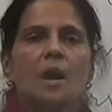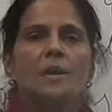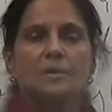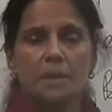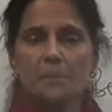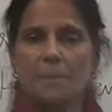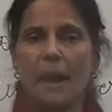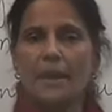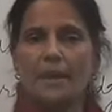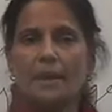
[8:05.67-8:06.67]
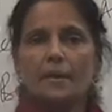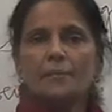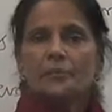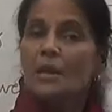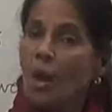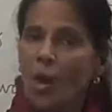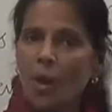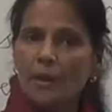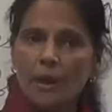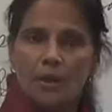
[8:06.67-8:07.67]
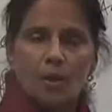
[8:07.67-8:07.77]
written by Lahori?